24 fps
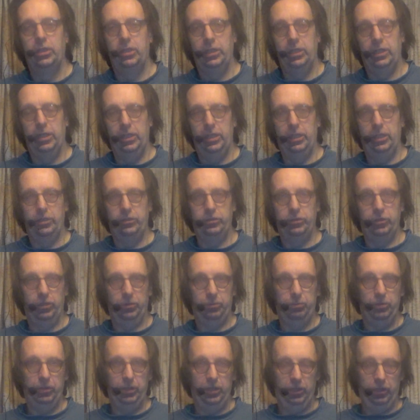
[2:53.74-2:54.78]
and it
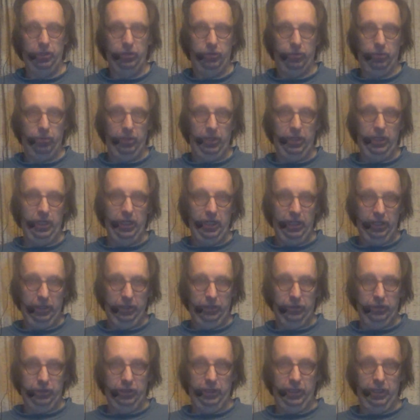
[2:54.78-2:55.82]
took me three
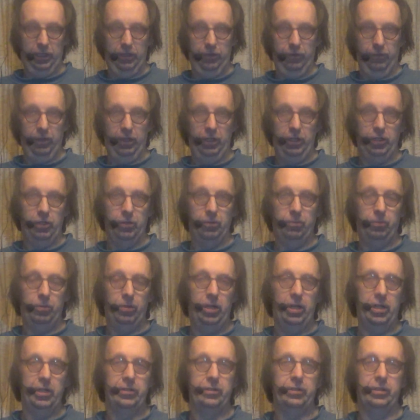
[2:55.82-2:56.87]
days to get the video
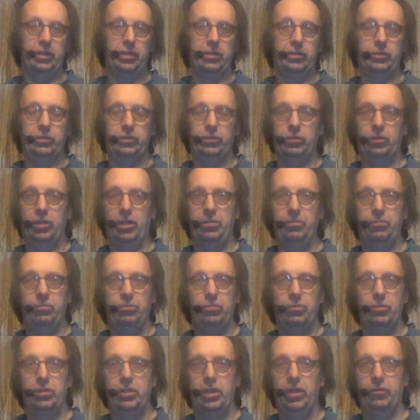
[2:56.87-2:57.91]
processed, so I'm
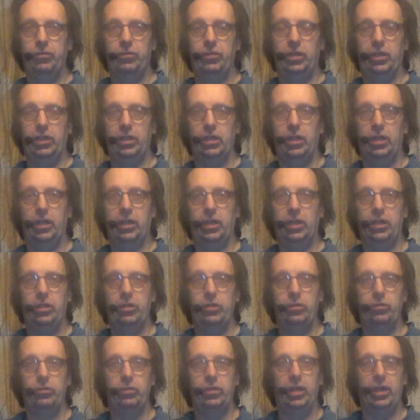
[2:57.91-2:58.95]
definitely not going to
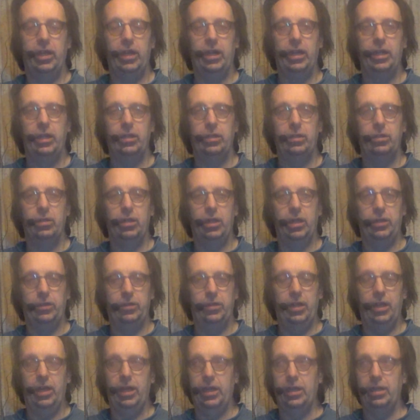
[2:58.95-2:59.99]
do that at
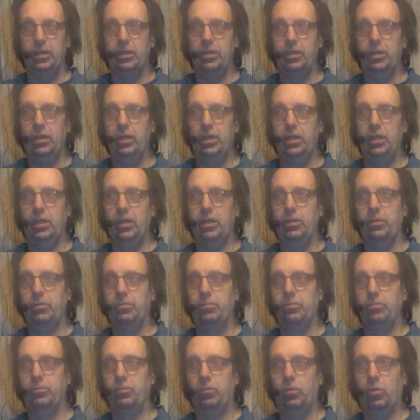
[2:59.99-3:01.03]
that
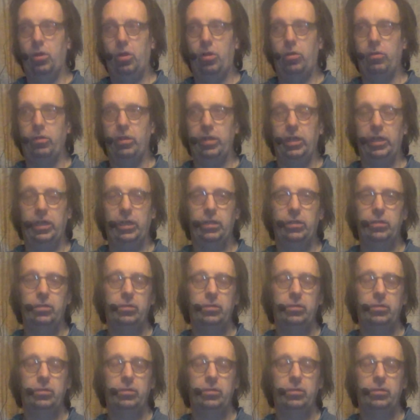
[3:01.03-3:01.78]
um, quality